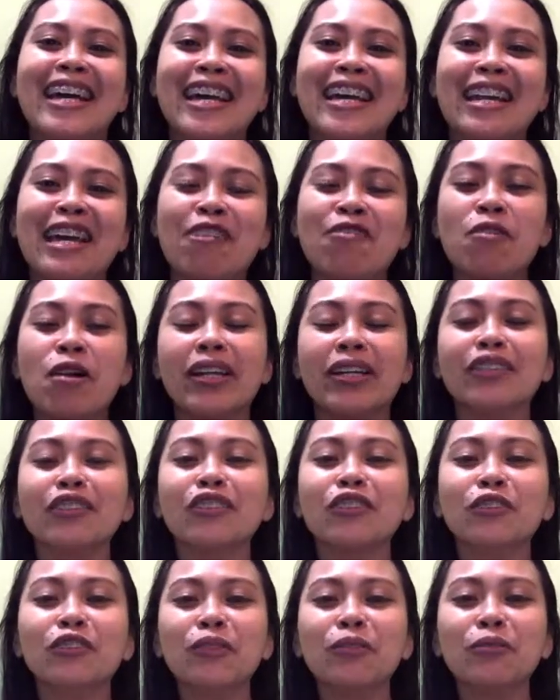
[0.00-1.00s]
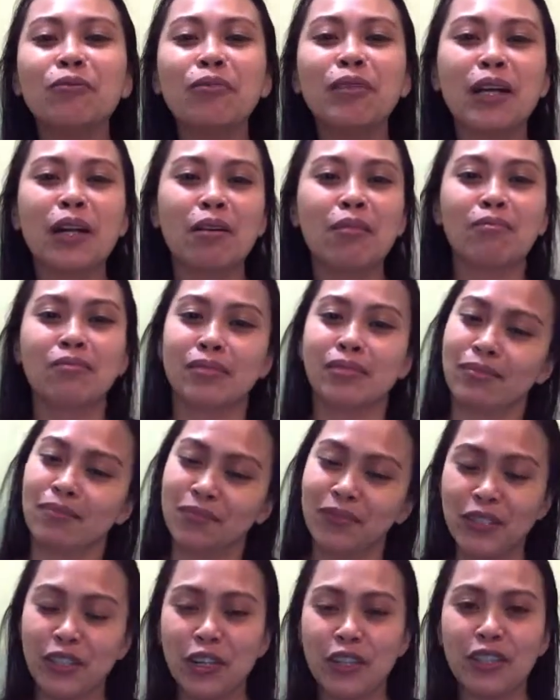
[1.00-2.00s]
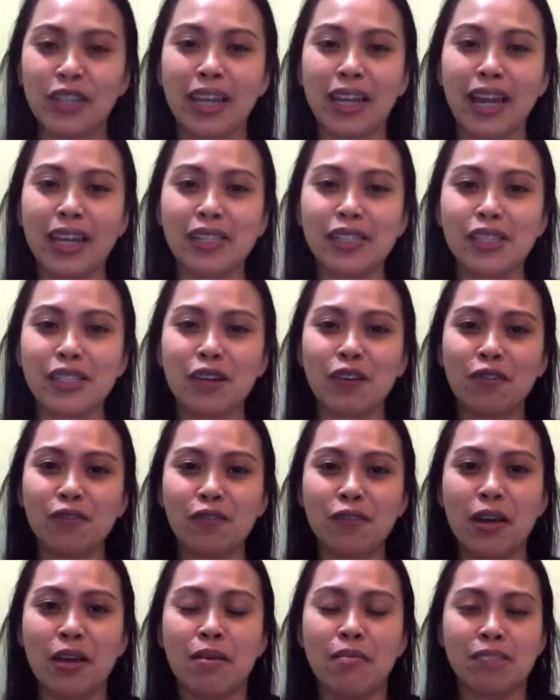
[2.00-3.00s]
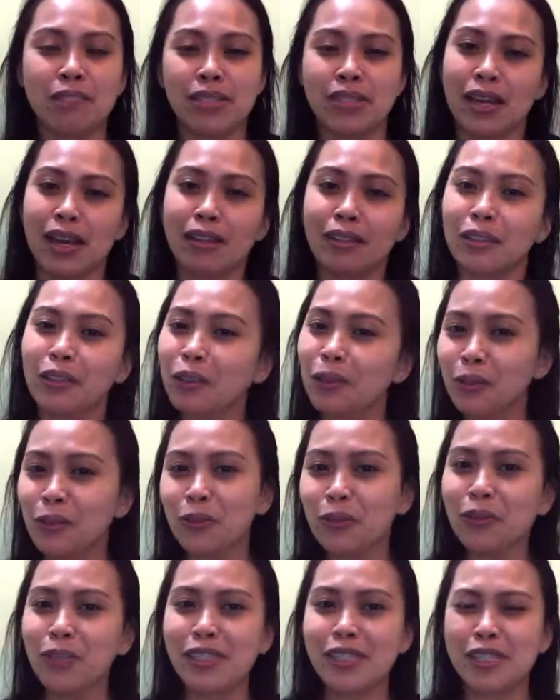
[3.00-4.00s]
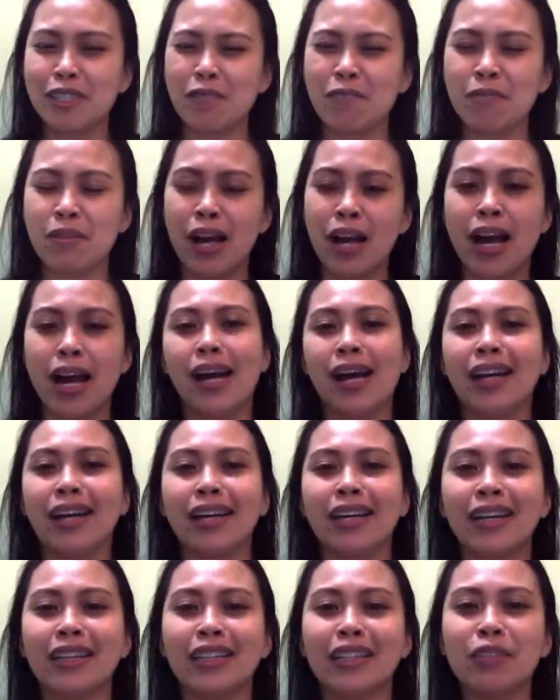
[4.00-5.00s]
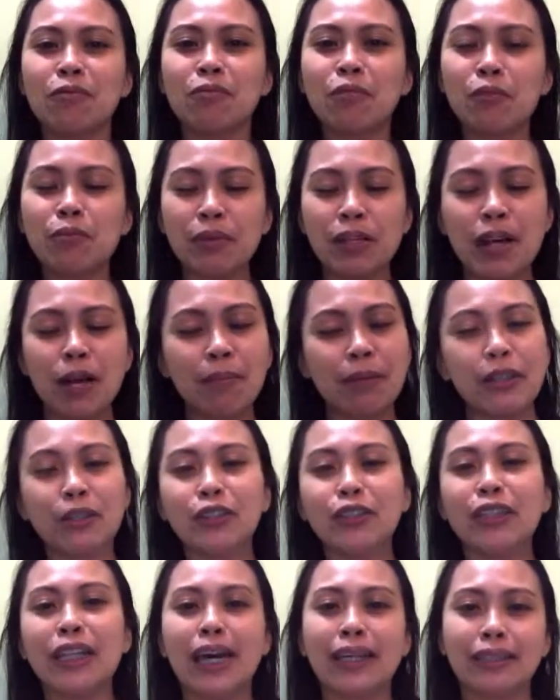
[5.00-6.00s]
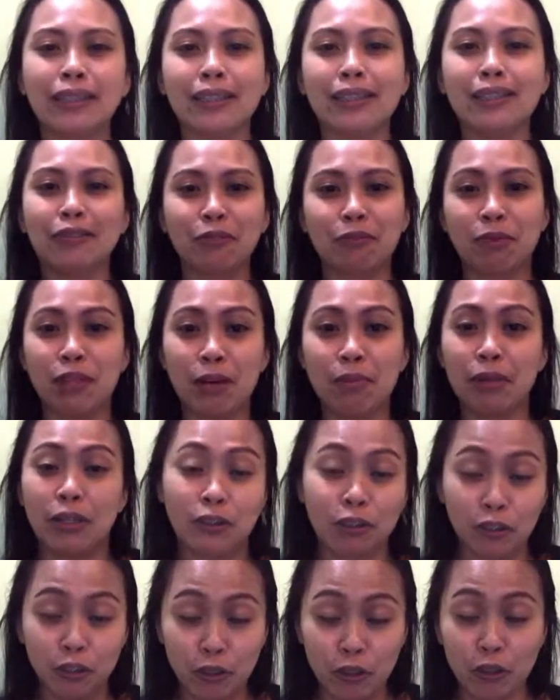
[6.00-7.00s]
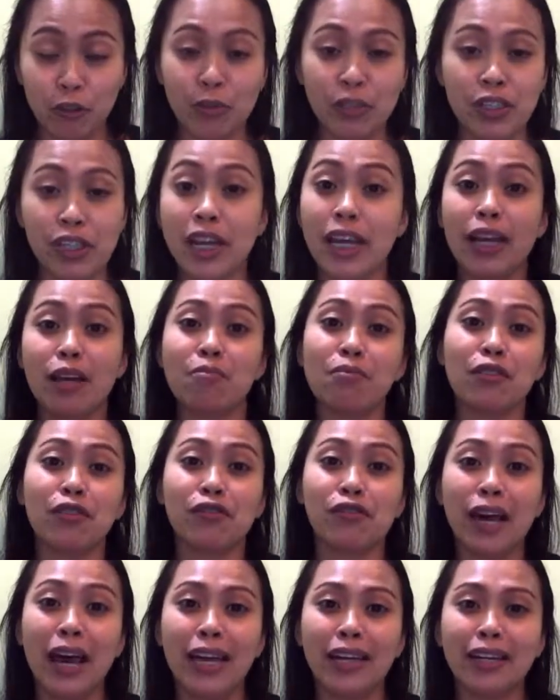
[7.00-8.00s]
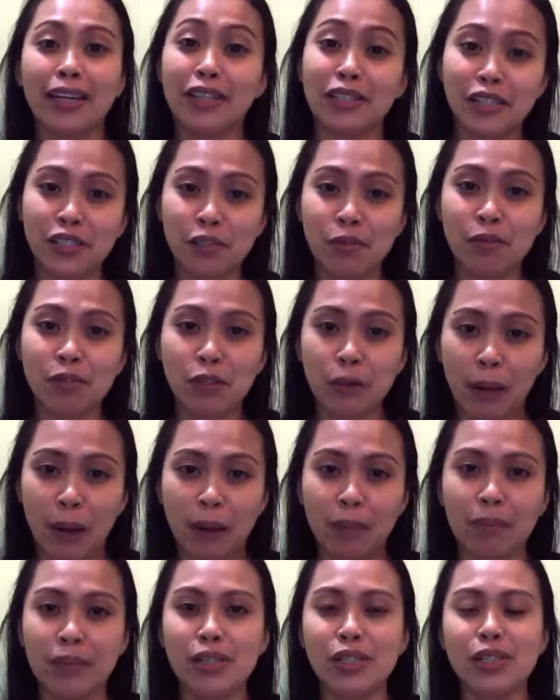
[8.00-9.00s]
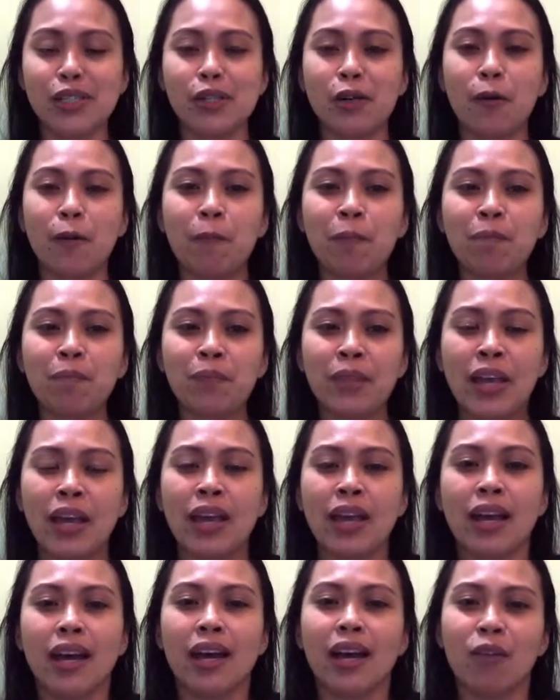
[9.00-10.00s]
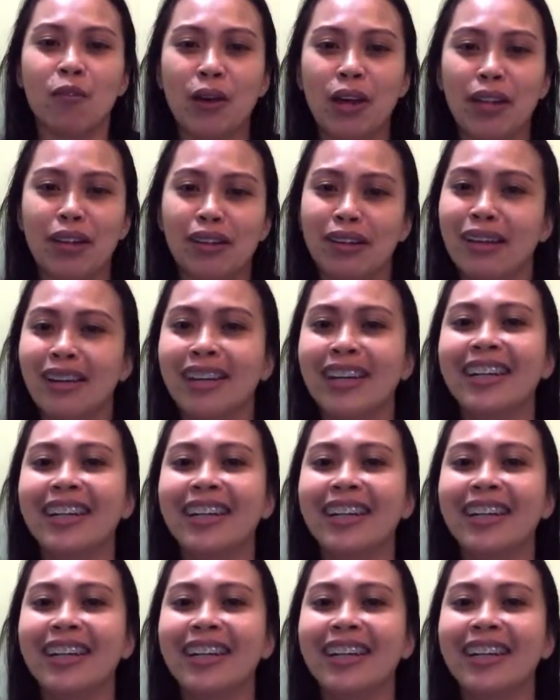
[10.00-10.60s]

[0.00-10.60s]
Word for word: And I wanted to become, you know, the likes of Miss Ann Klutz, yung mga tipong pinapanood natin or pinapanood ko, which I am a fan and a subscriber. So well,